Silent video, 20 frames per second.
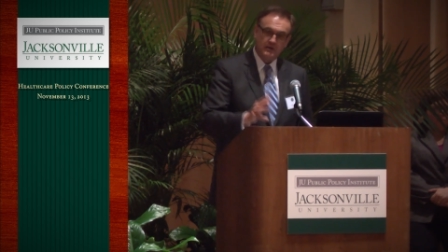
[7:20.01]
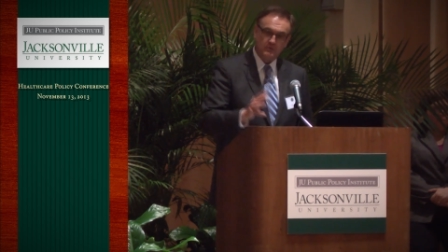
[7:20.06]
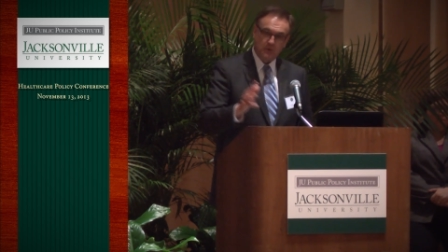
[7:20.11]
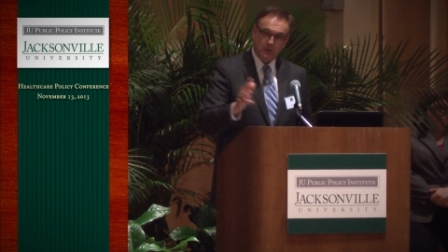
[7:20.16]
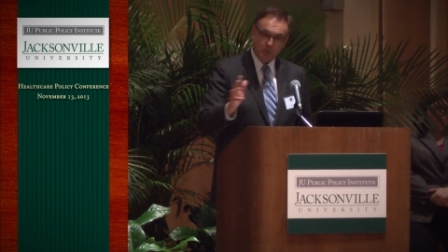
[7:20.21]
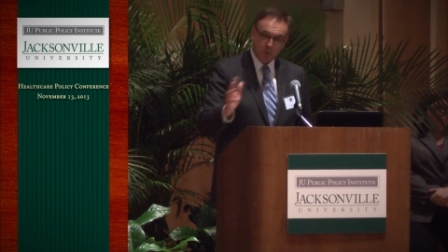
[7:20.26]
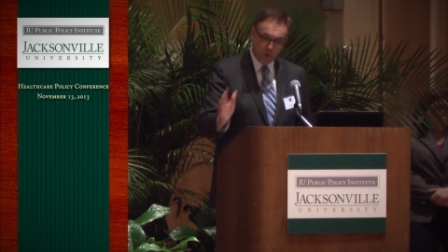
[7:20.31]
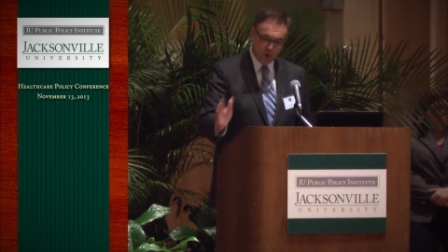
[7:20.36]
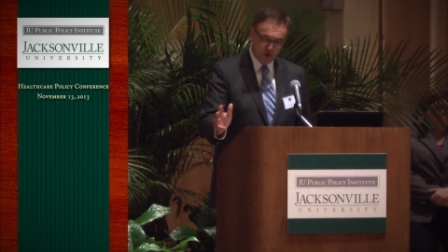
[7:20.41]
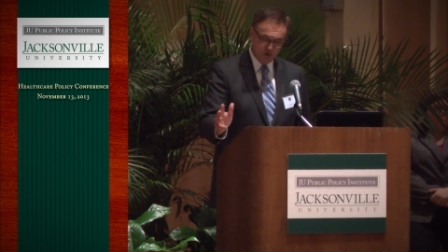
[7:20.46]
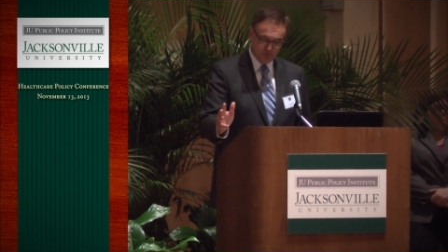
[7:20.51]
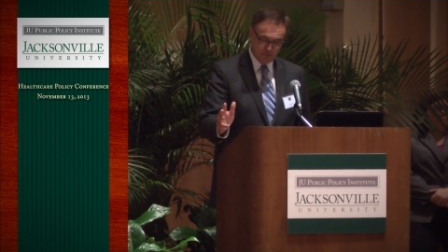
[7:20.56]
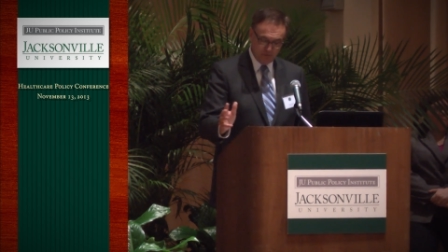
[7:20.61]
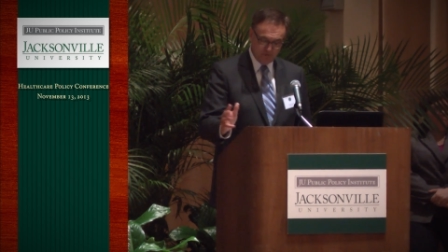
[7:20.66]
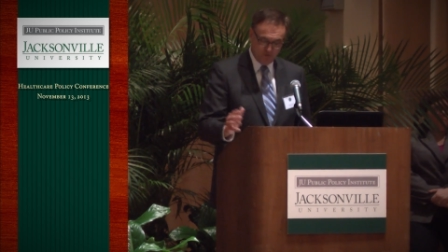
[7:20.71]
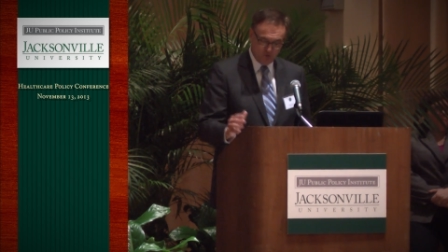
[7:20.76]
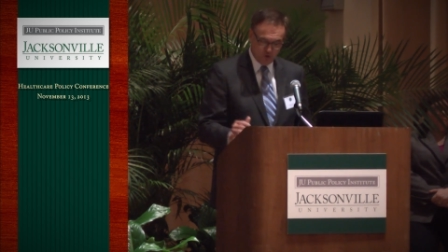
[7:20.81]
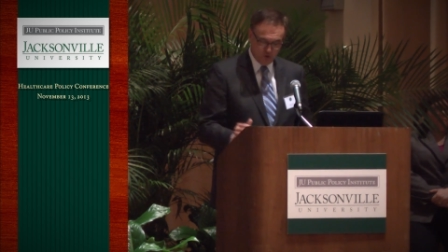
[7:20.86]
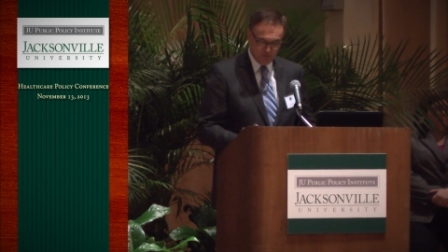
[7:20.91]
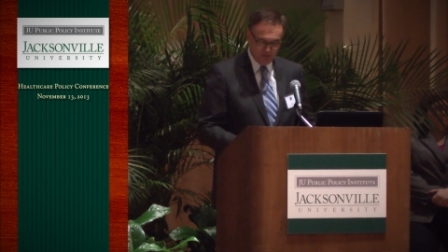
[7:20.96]
and rewards
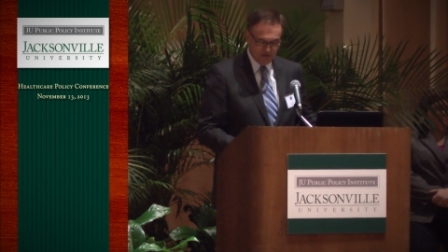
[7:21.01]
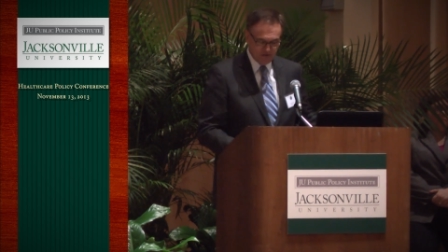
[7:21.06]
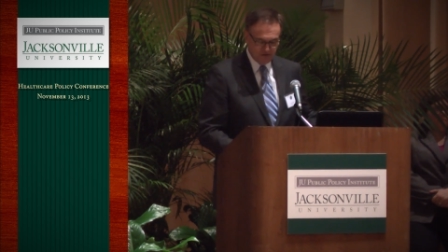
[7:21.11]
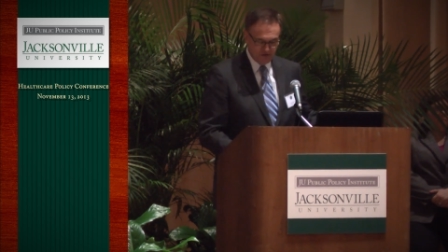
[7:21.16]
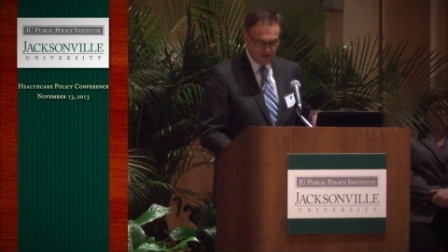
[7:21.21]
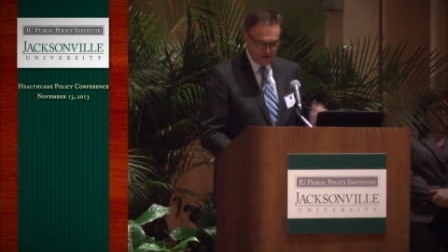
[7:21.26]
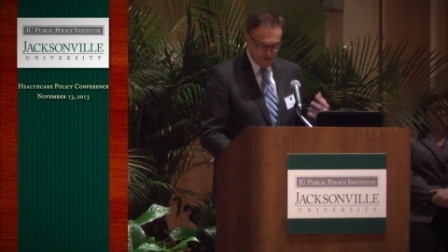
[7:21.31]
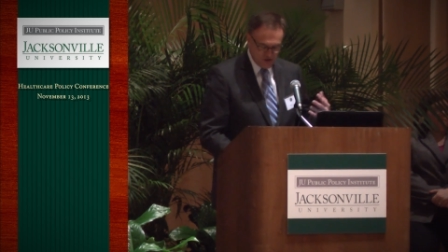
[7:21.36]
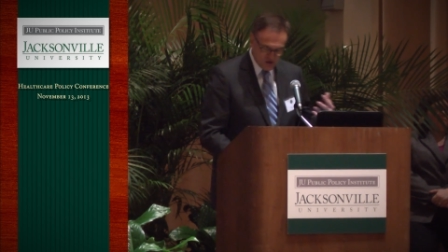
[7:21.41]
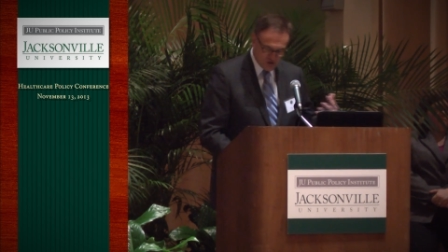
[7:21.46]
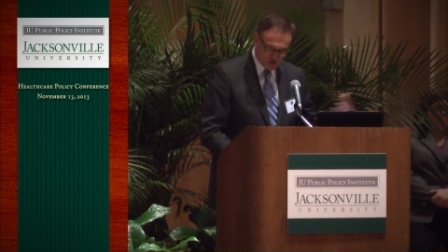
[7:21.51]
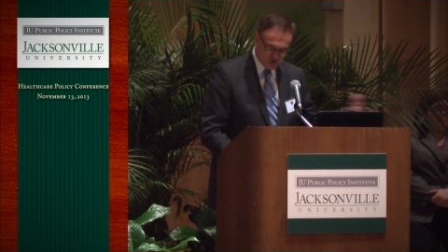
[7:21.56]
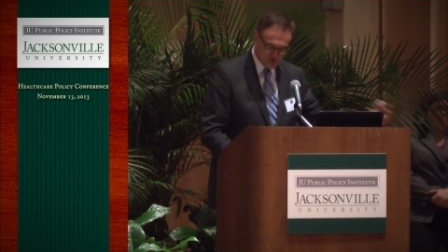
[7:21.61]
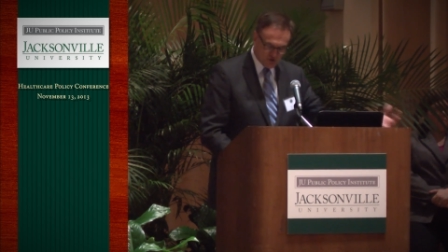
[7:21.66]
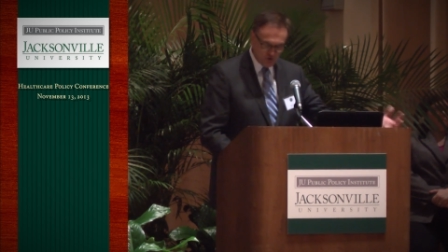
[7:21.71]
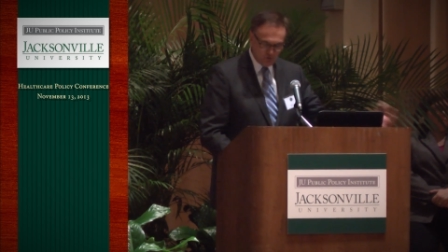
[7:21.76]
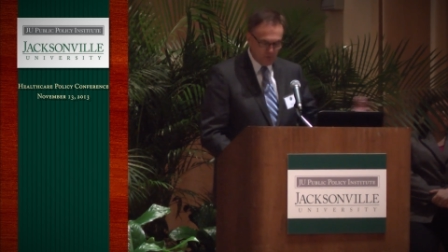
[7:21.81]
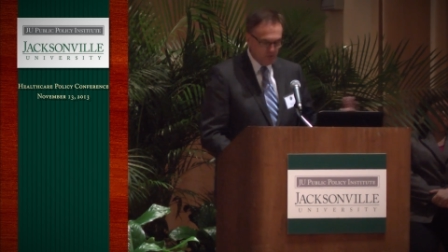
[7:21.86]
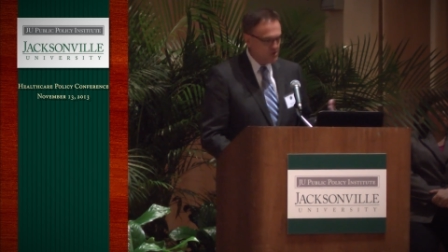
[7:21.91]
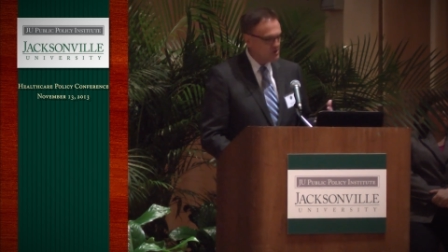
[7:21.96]
performance.
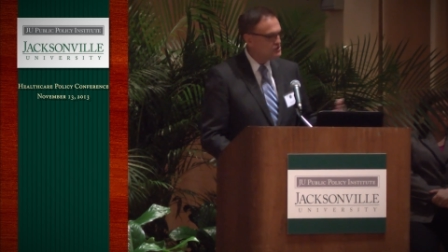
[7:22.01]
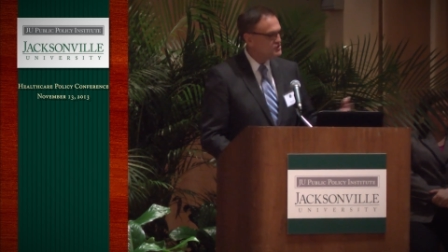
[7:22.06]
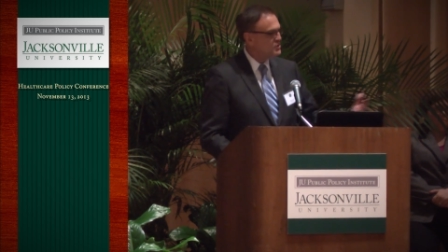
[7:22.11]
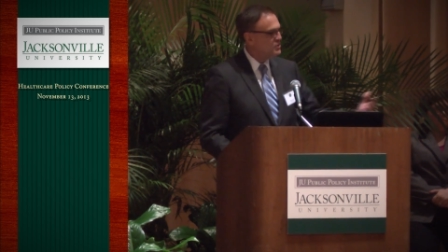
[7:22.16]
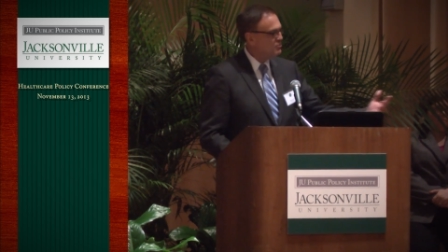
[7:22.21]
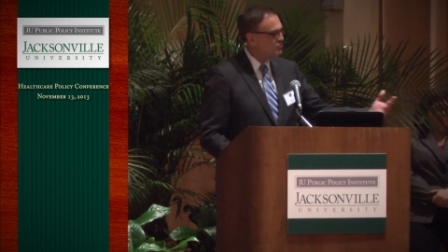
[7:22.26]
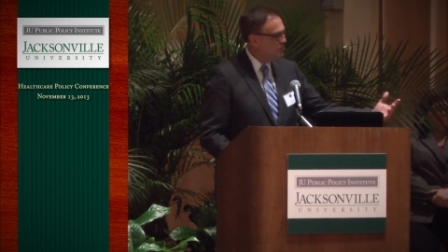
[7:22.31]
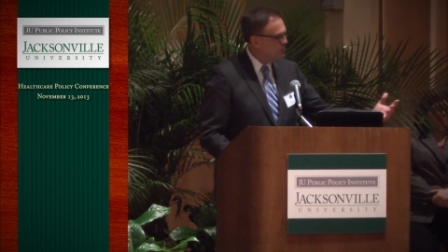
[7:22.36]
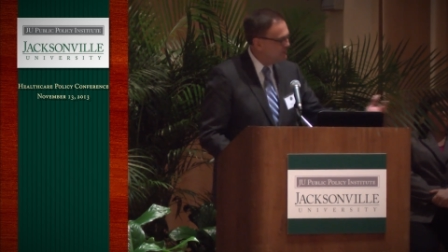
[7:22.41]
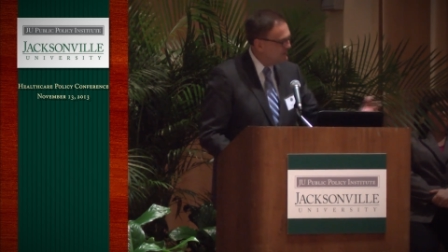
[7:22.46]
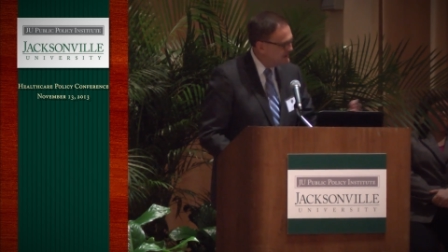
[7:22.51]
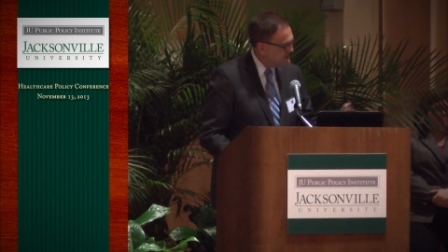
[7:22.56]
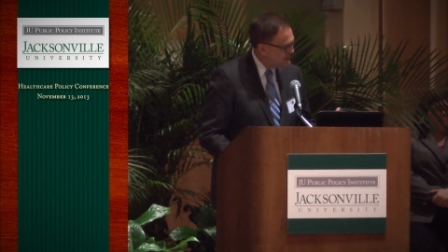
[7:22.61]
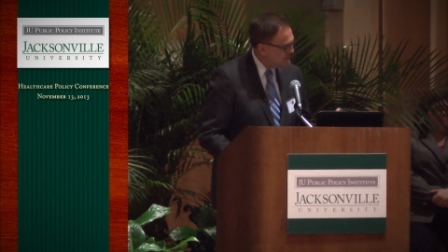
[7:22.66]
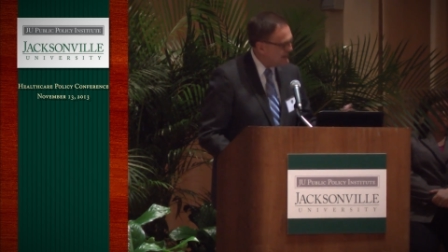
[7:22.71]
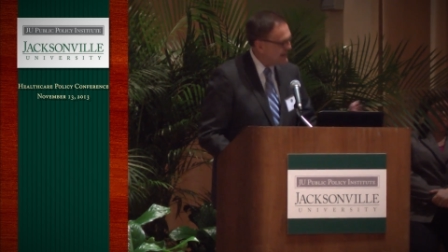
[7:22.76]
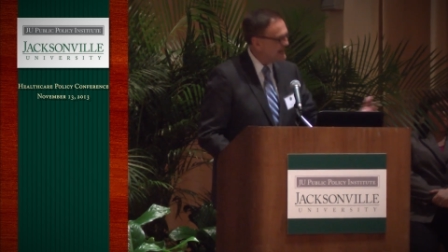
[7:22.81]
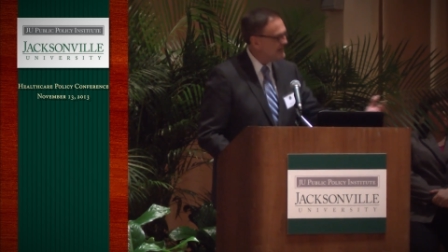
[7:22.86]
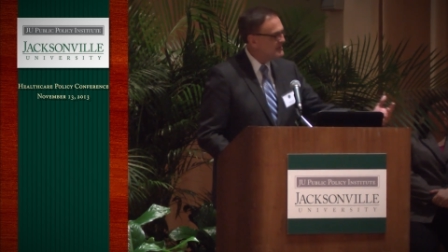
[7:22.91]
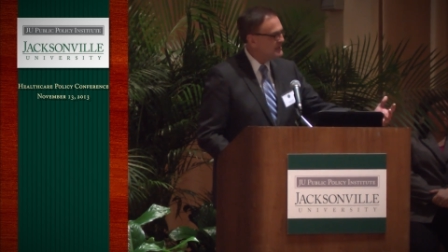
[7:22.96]
Consumers will be
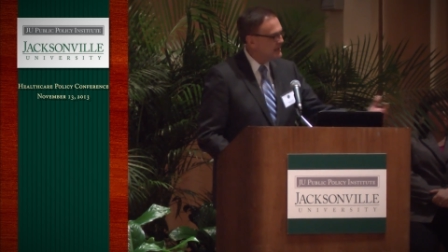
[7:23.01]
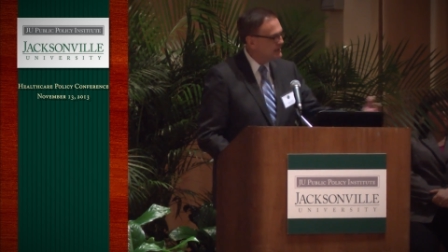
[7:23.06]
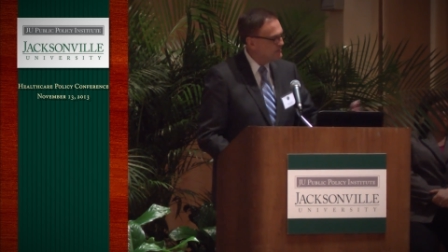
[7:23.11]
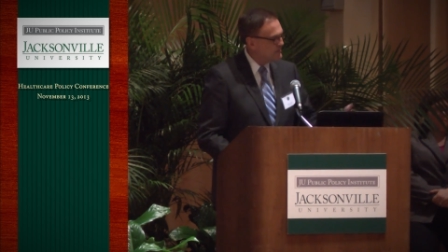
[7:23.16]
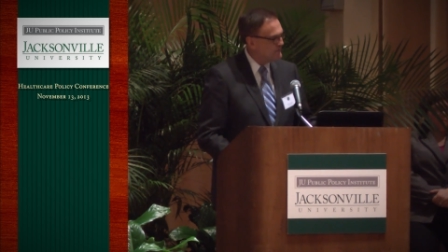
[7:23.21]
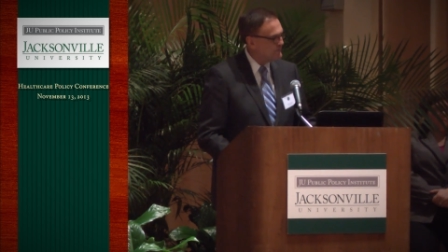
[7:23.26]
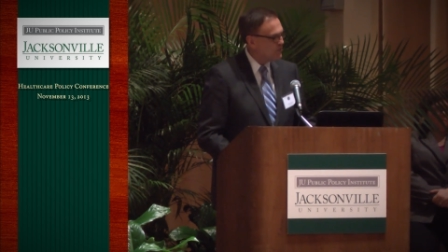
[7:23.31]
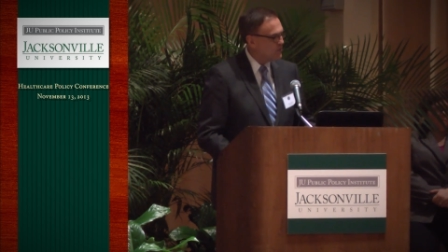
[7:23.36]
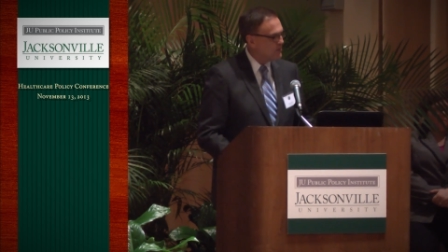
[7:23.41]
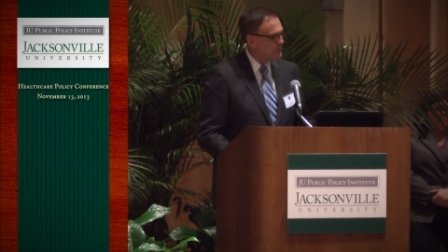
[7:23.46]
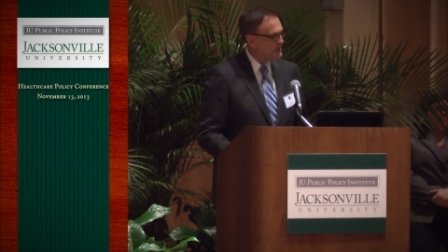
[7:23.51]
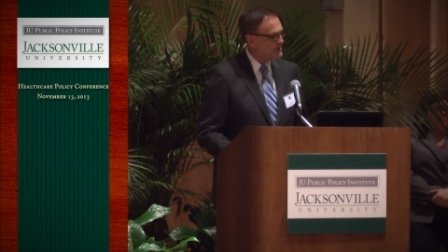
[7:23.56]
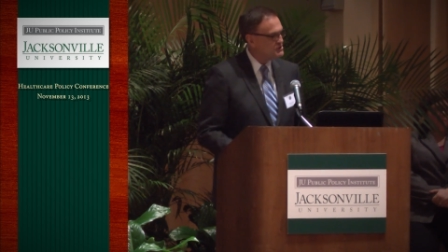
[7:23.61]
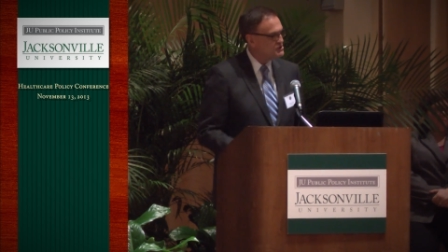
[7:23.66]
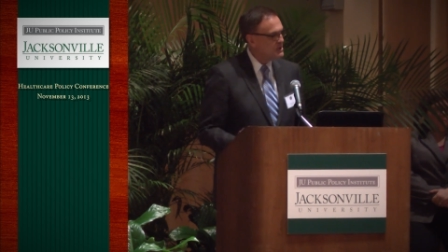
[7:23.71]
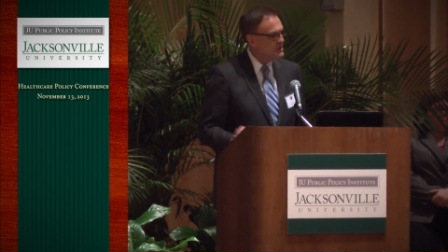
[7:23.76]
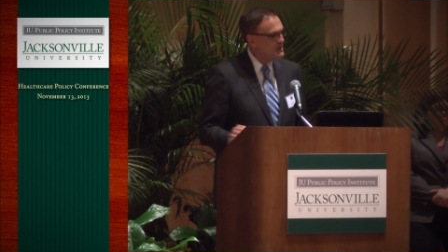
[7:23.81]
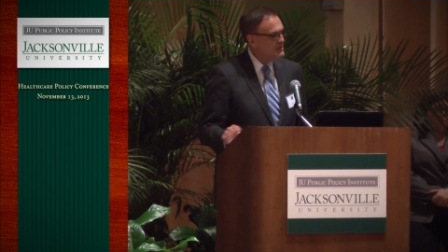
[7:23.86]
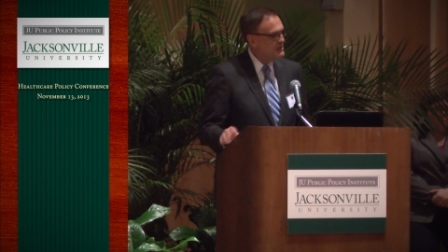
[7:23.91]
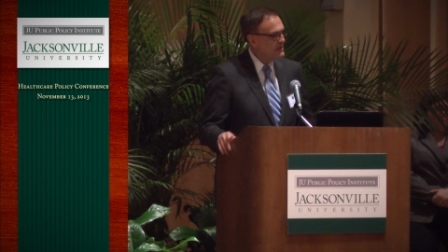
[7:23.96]
demanding
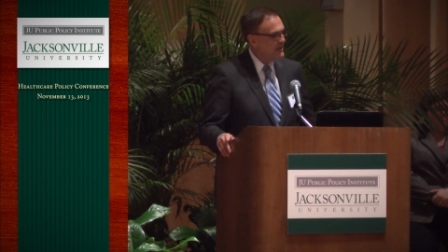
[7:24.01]
performance